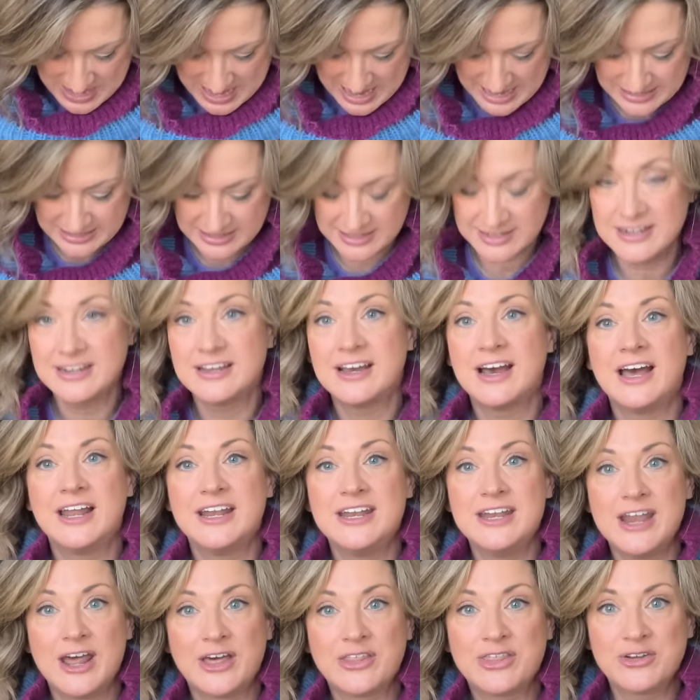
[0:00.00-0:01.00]
added
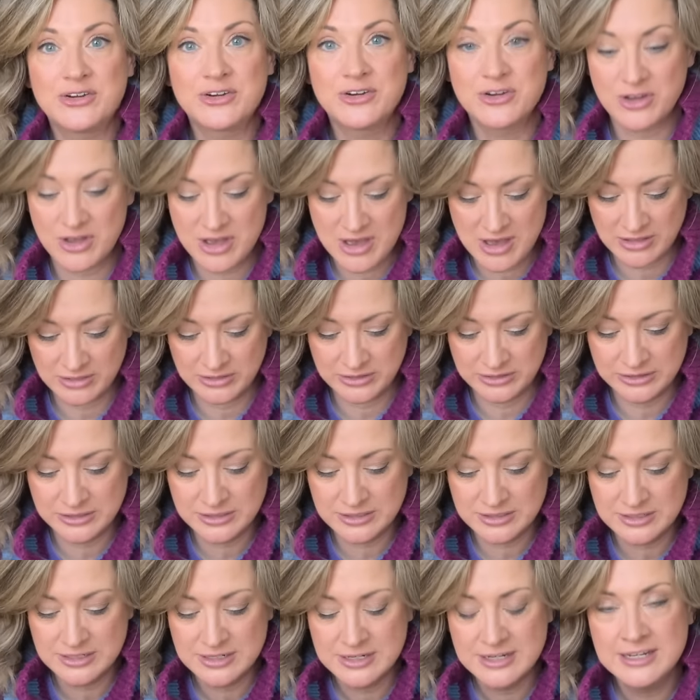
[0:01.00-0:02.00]
another
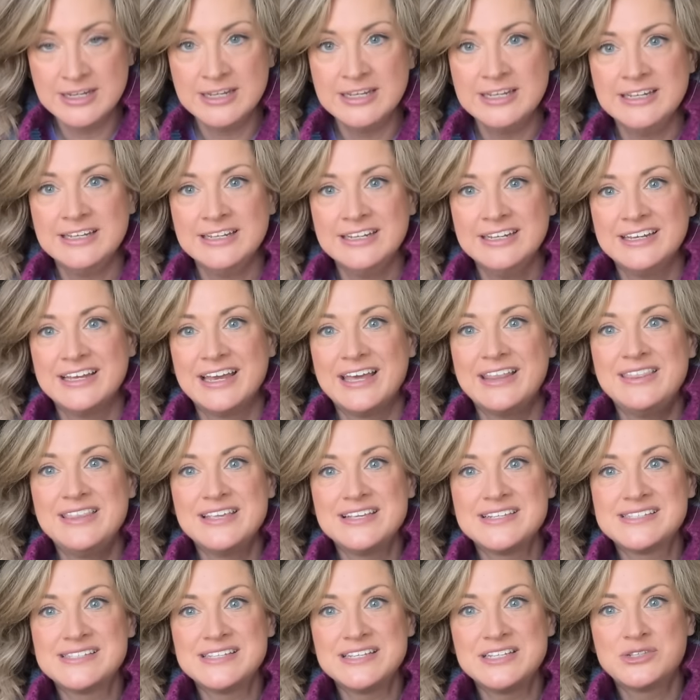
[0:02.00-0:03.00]
color, and
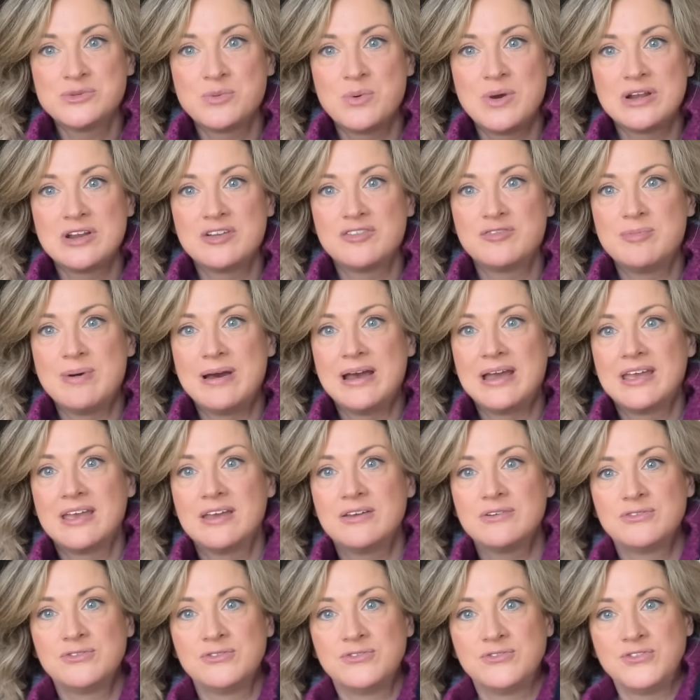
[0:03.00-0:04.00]
this is one of my
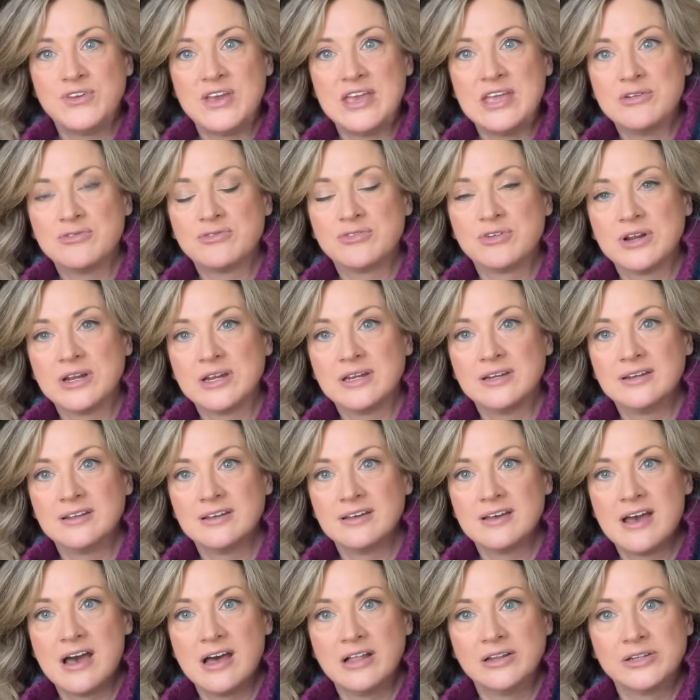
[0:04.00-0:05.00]
favorite
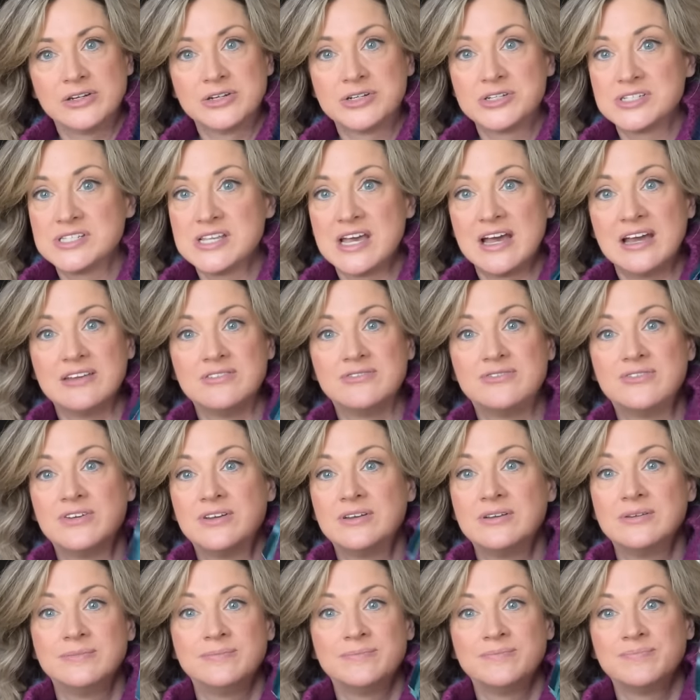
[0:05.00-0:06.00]
colors. I've
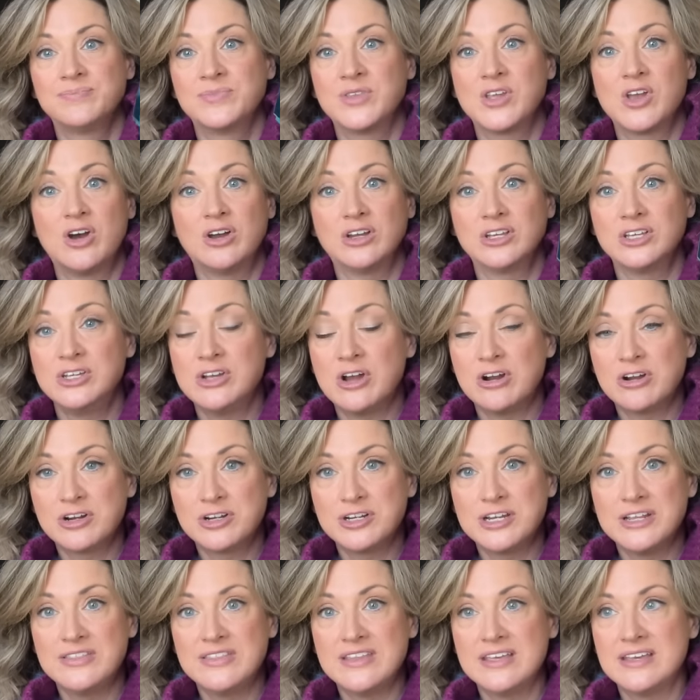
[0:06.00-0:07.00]
got
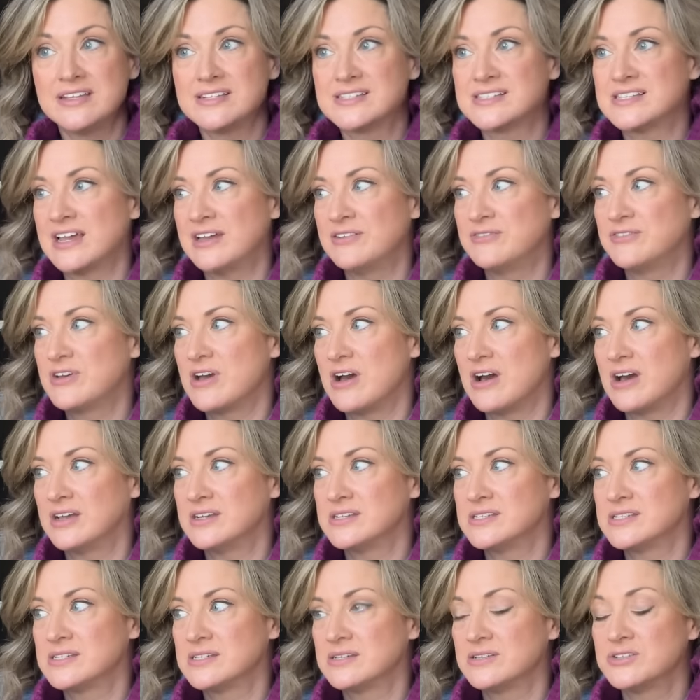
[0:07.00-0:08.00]
yarn in this, I've
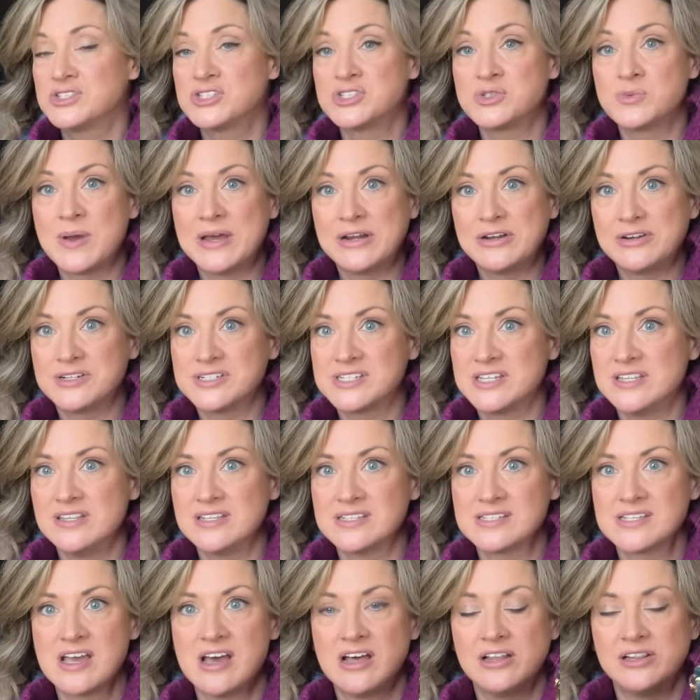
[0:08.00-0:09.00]
got sweaters in
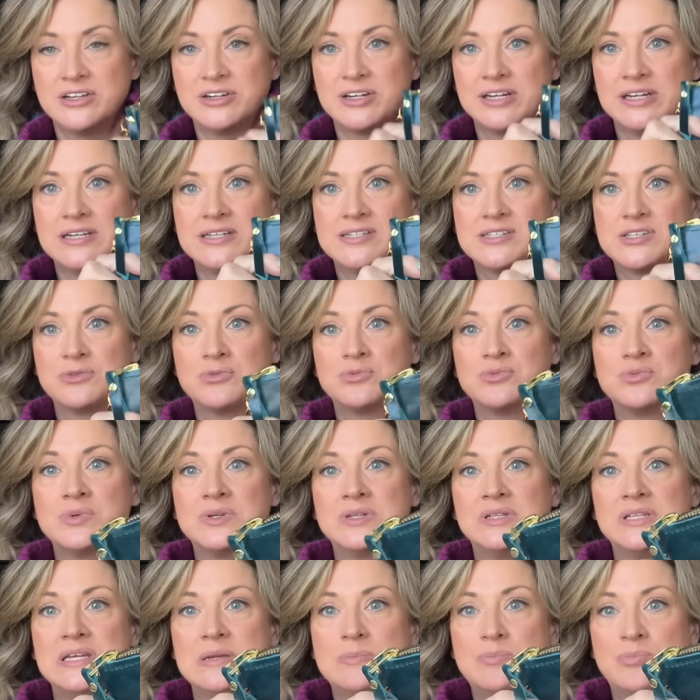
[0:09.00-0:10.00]
this color. It is a
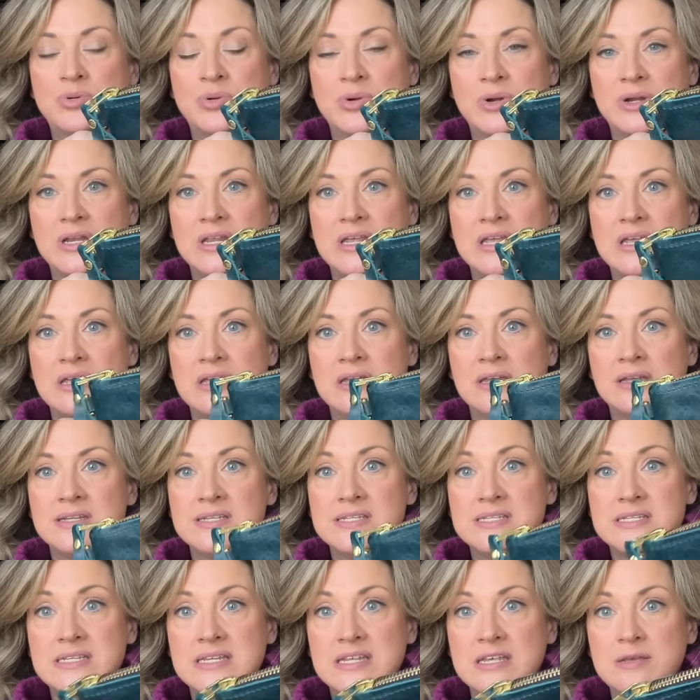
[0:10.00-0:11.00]
really pretty
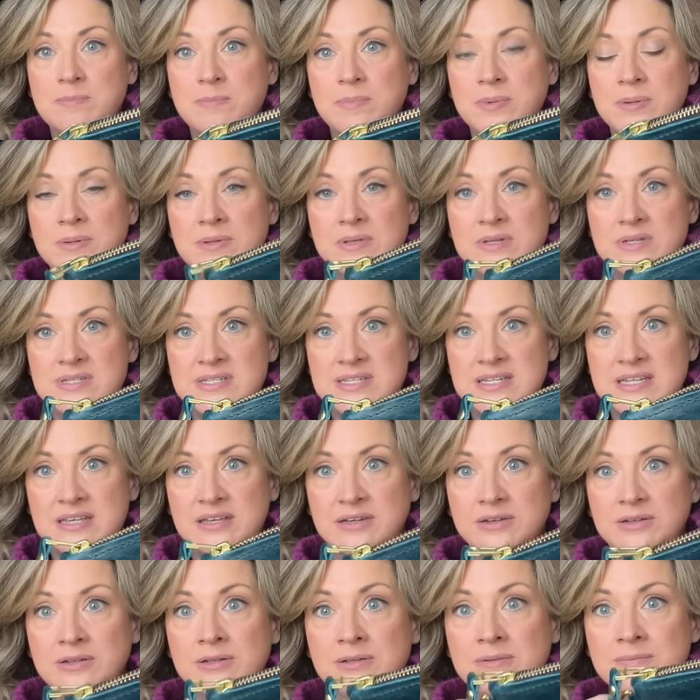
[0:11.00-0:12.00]
deep
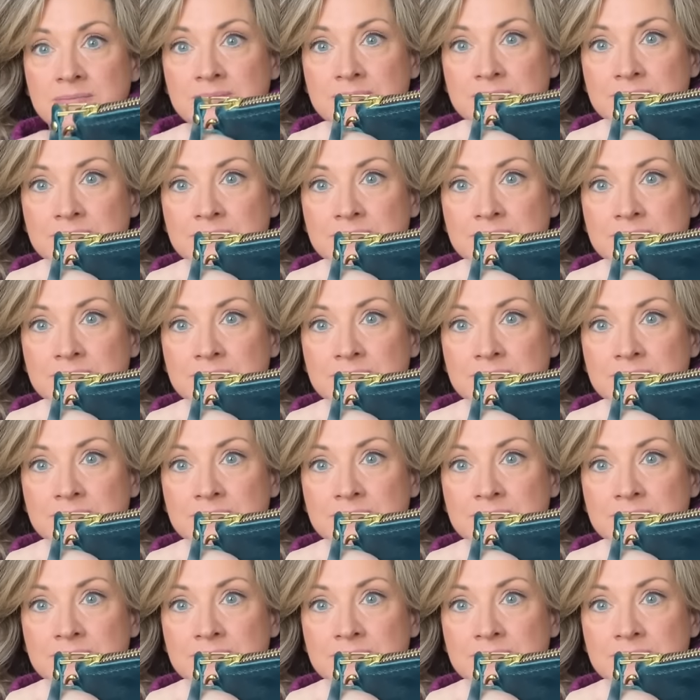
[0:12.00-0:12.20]
teal,